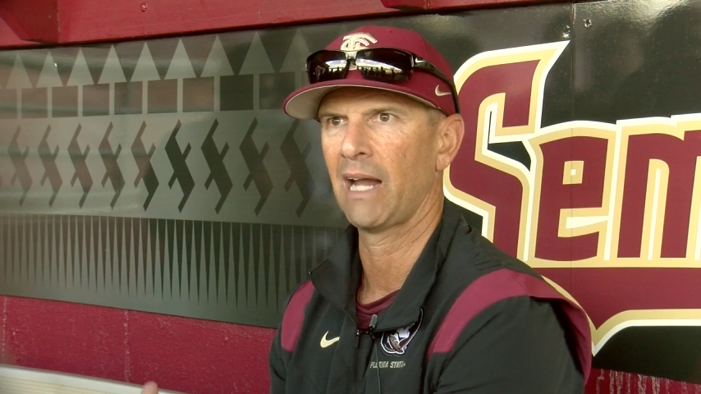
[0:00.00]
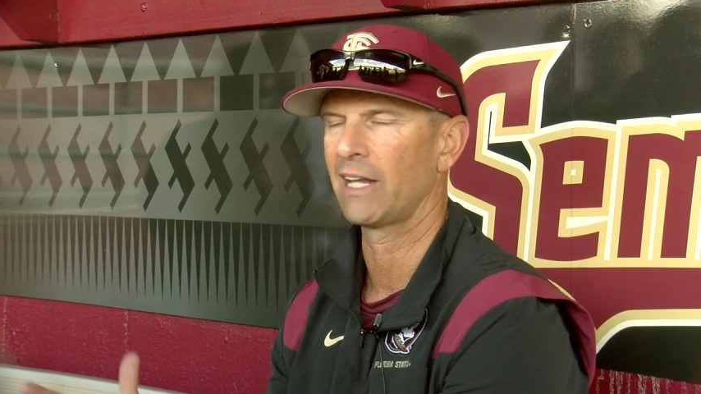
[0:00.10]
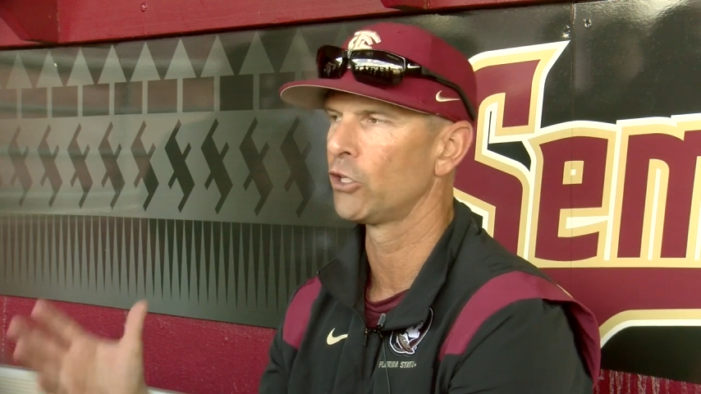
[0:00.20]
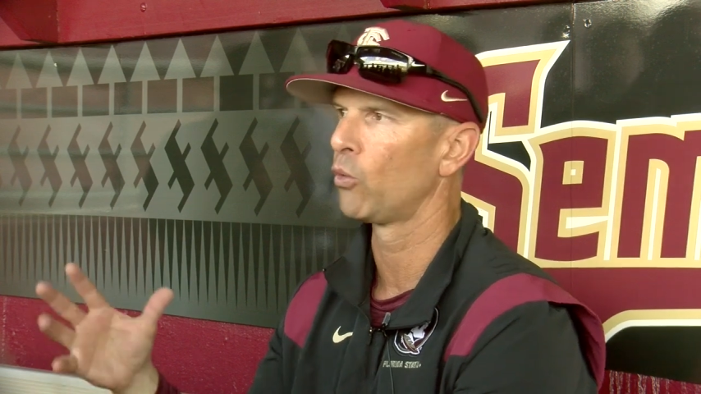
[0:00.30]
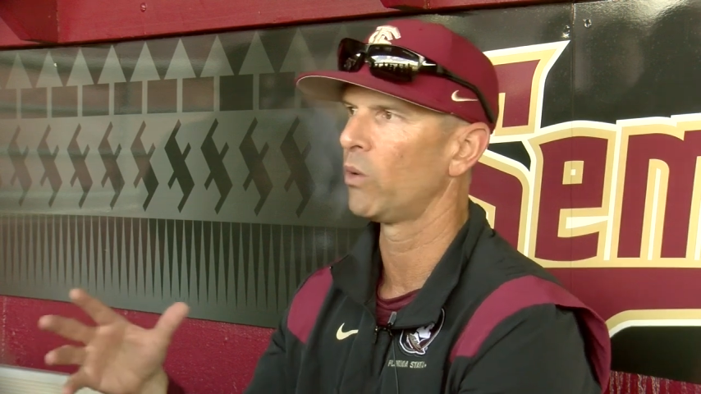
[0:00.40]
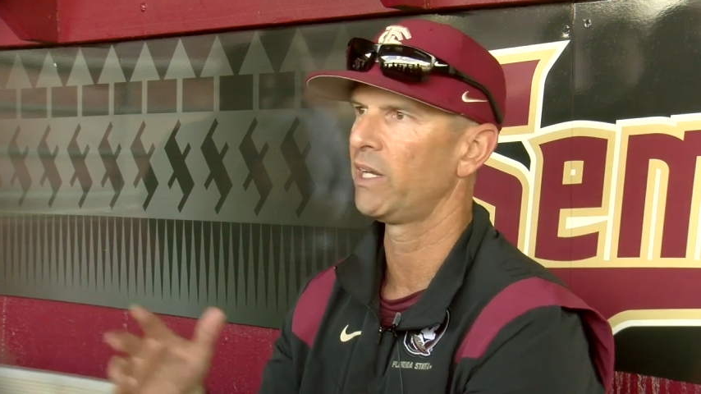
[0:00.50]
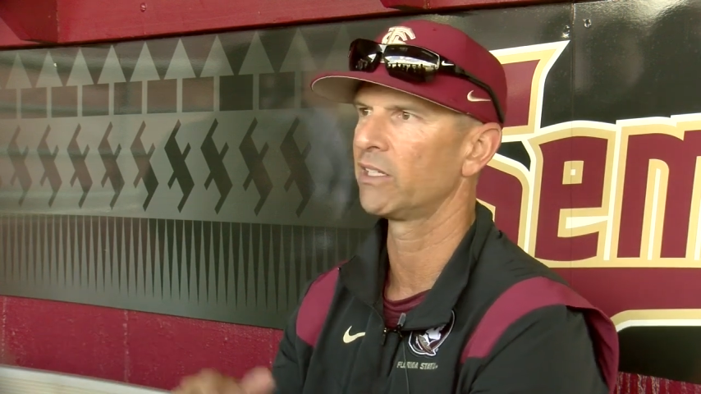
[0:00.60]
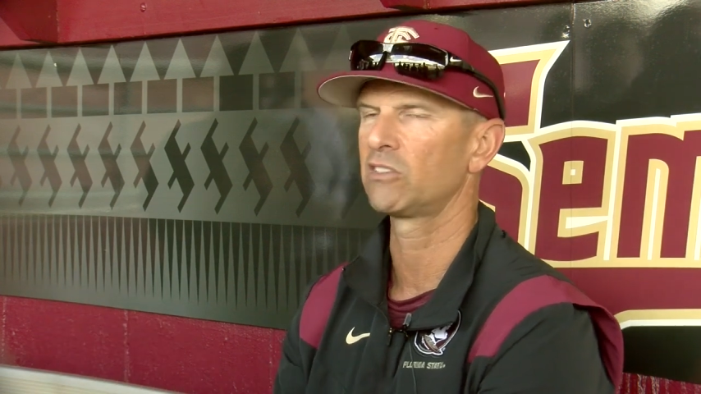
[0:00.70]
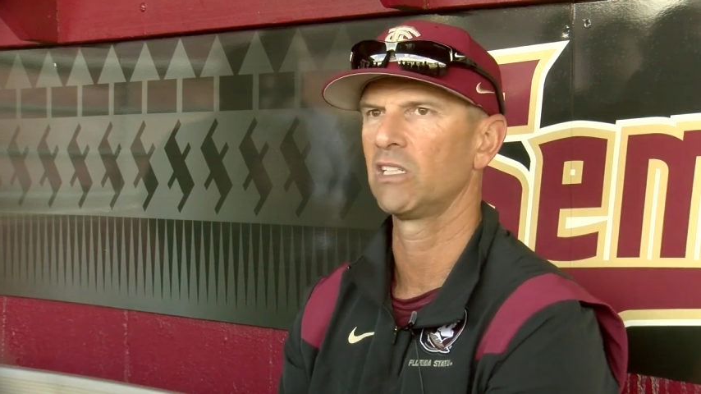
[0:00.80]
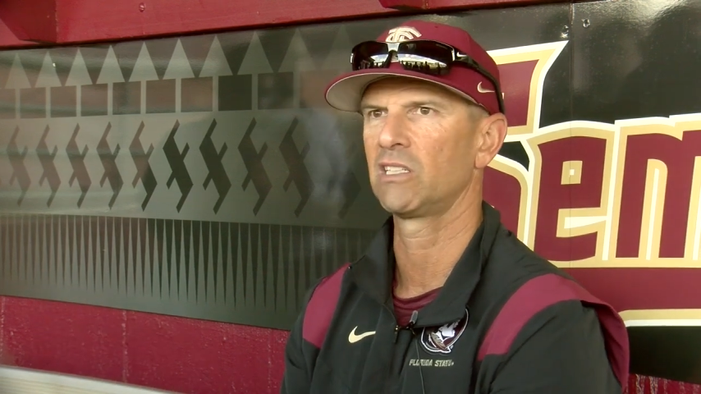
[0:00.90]
I don't want
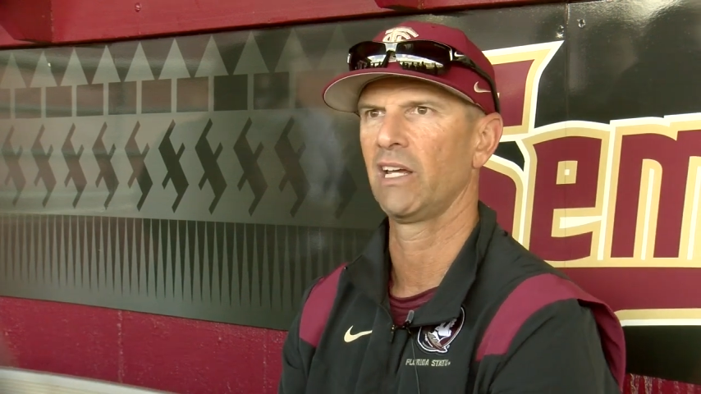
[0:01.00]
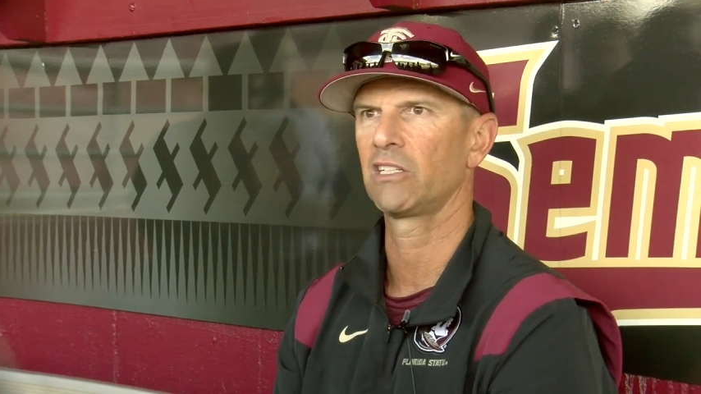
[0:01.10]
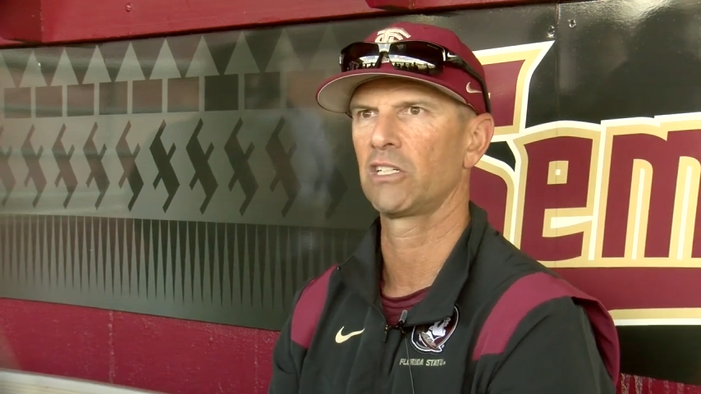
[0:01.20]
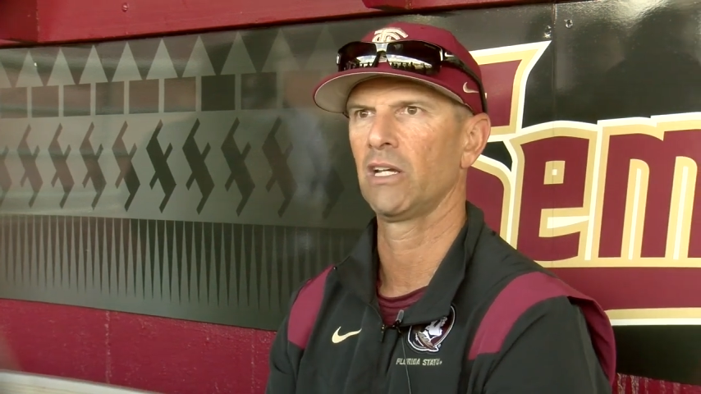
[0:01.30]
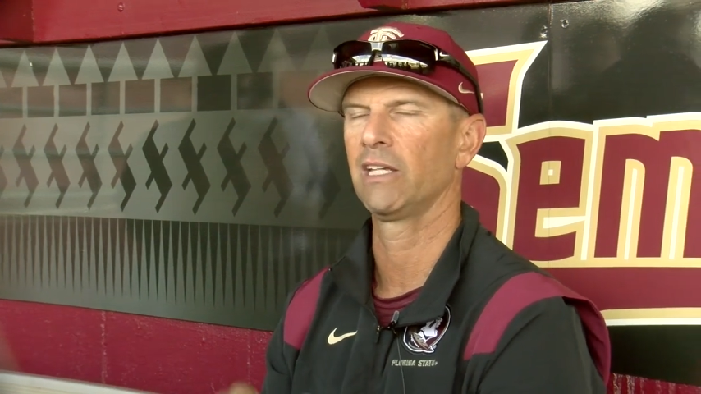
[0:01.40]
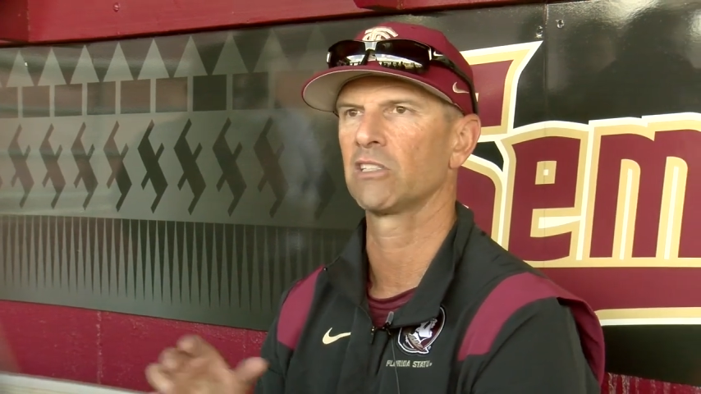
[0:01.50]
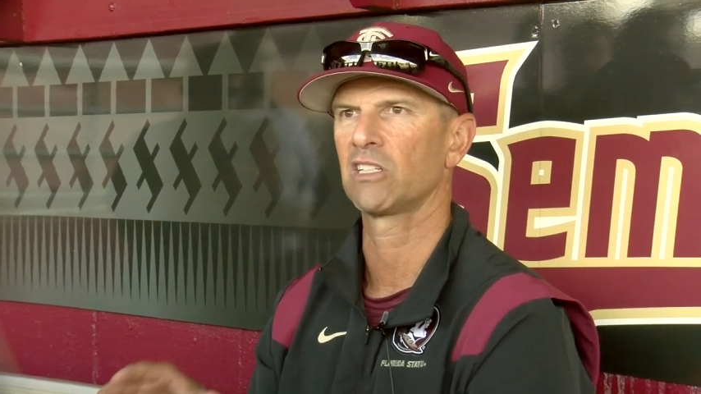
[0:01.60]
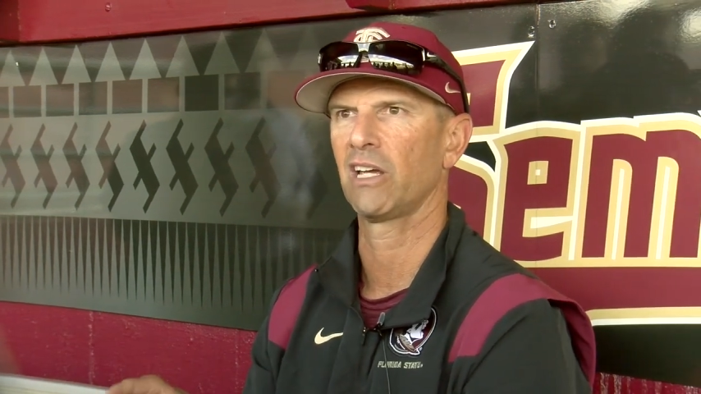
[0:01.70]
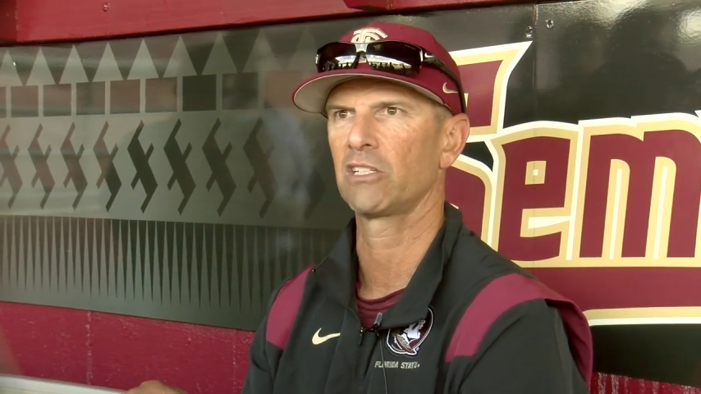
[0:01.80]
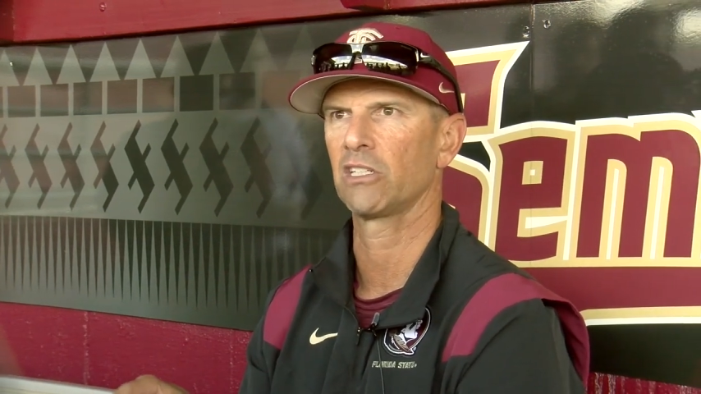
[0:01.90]
his
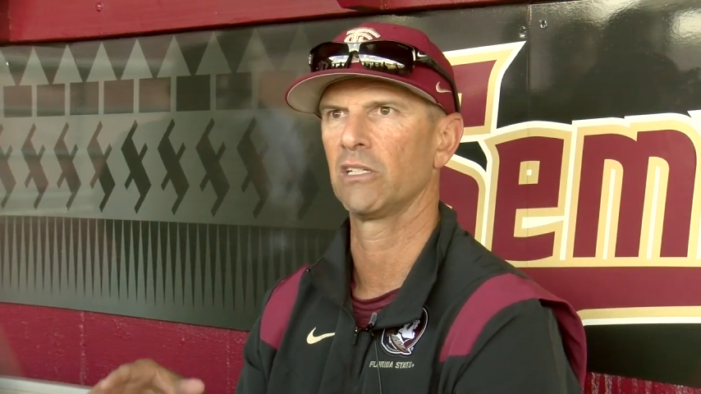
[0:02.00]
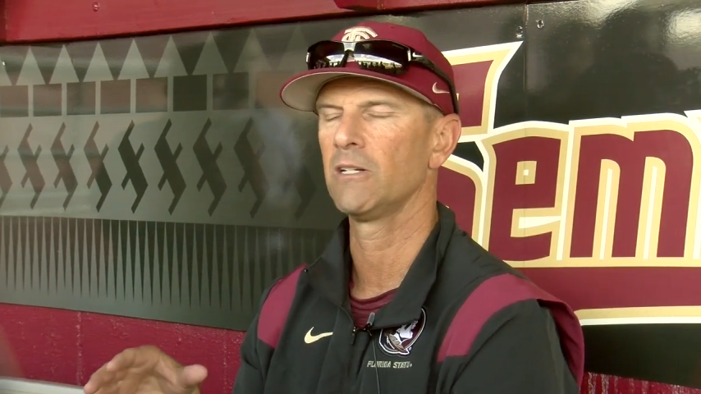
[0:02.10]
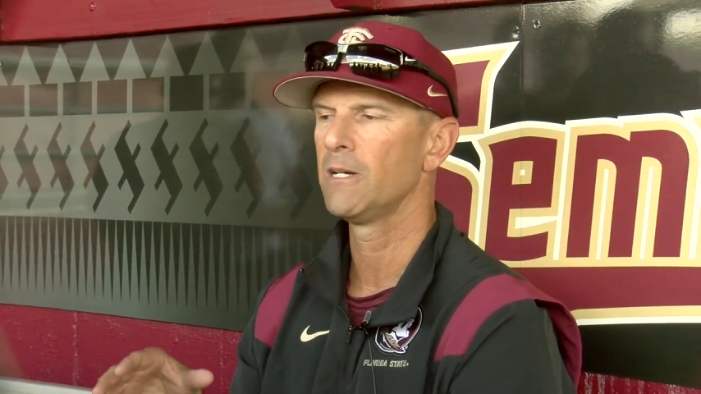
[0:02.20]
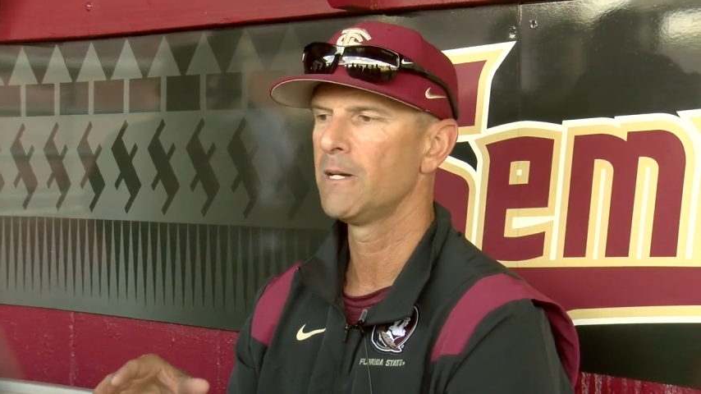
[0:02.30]
attention